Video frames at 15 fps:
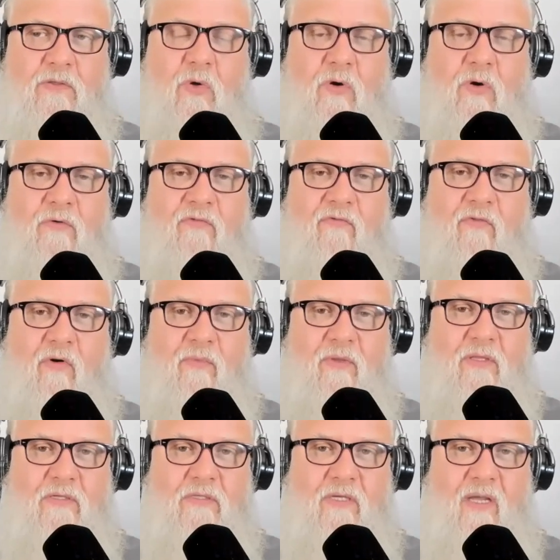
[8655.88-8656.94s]
tort
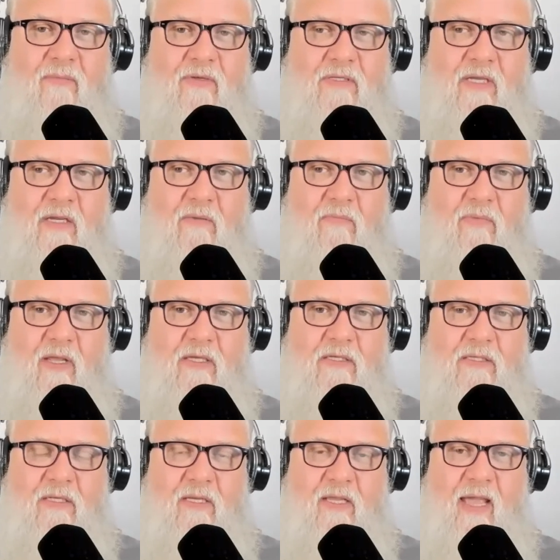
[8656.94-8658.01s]
reform at the time had taken
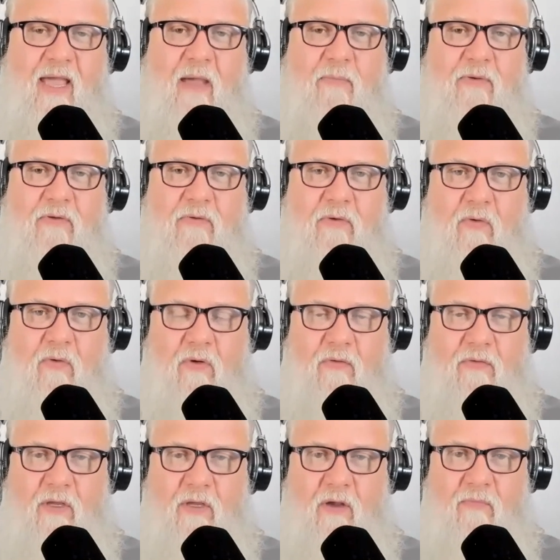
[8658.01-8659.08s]
place that capped
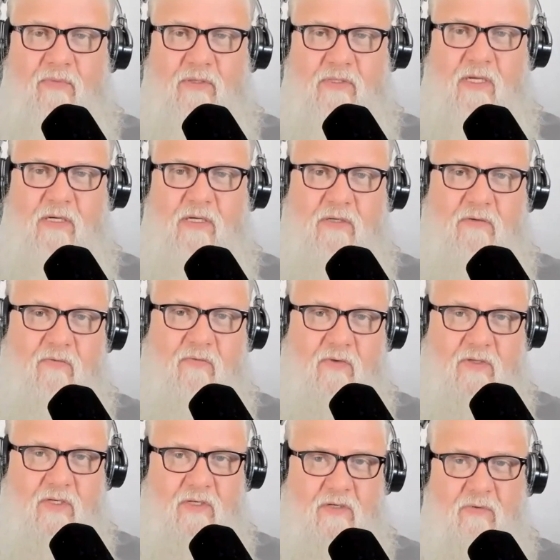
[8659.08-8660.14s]
all of the compensation
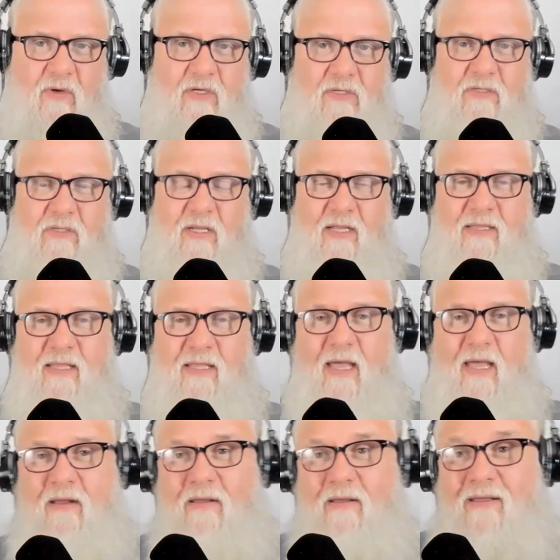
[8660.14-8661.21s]
for situations like
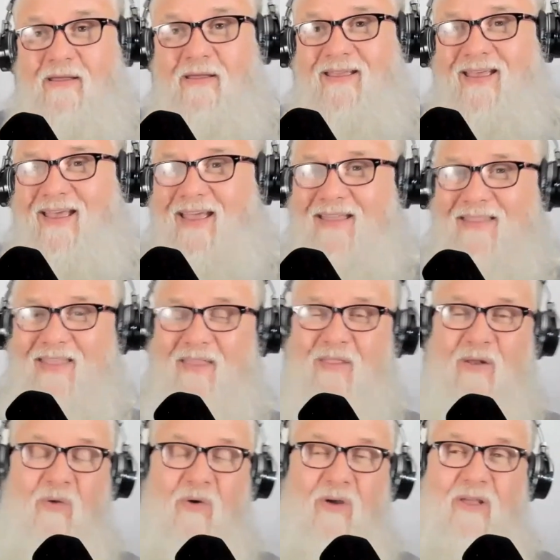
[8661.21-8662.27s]
that. And
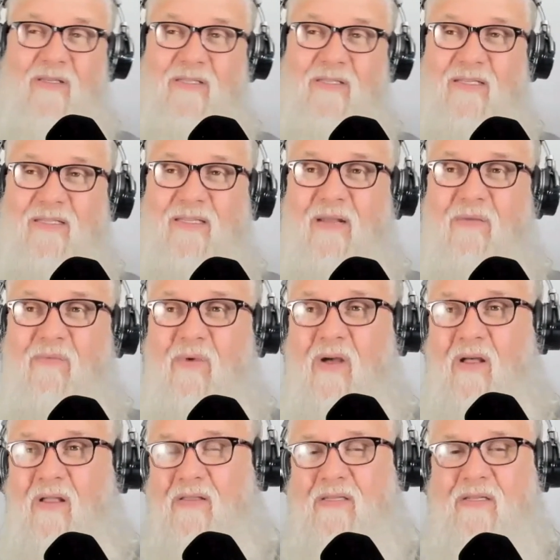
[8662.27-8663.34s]
then the lawyers that said,
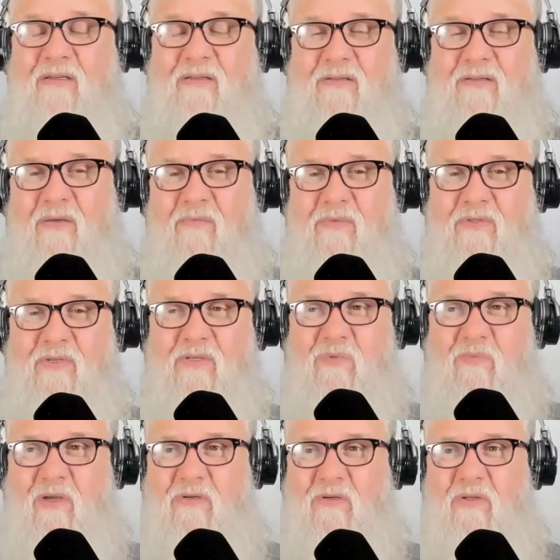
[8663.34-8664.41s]
well, they said your son was a
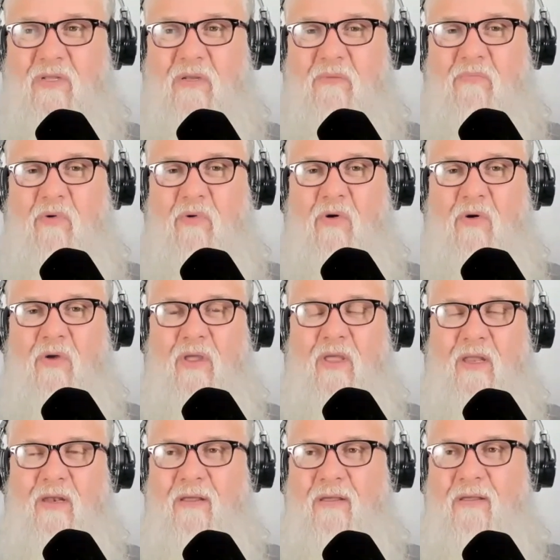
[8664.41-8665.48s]
special need
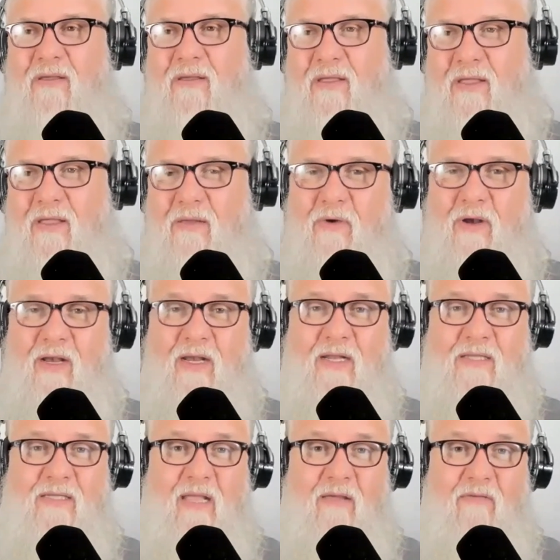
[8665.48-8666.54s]
boy and he really
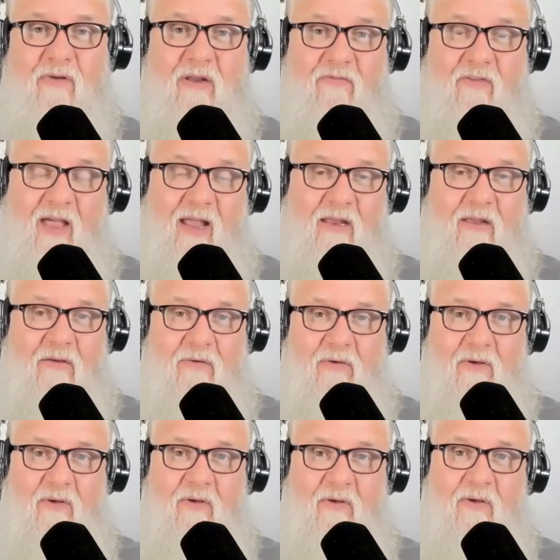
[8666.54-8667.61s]
doesn't have any value.
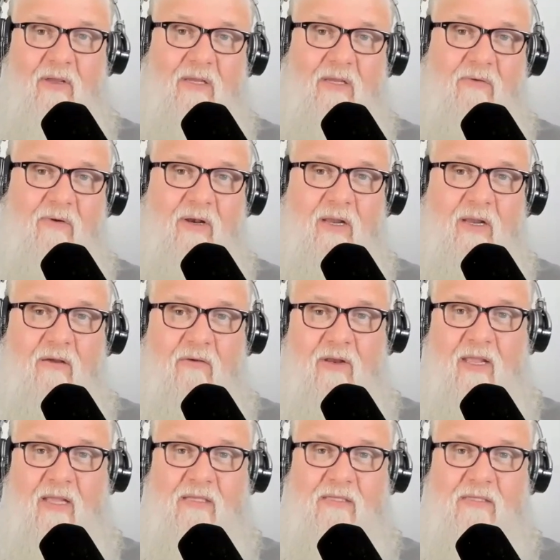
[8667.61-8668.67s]
He really only